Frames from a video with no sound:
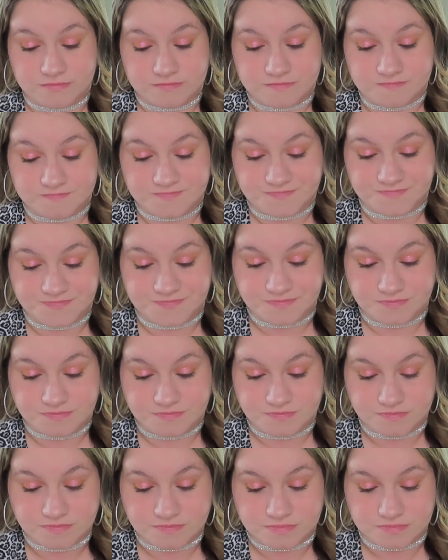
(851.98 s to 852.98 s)

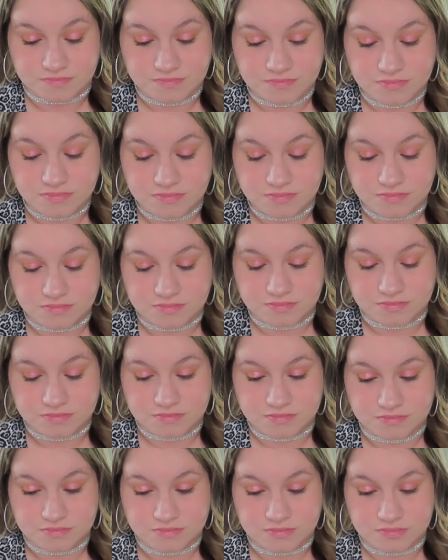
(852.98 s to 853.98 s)

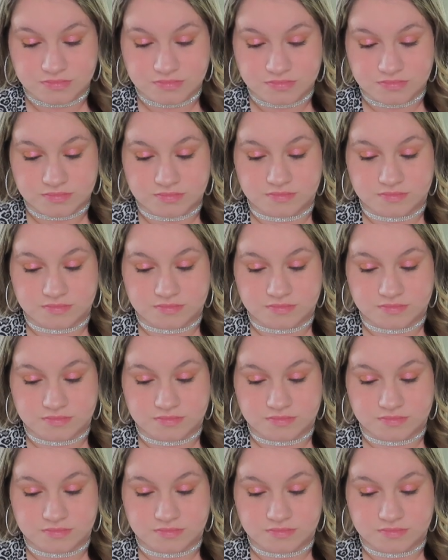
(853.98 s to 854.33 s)
(no one is talking)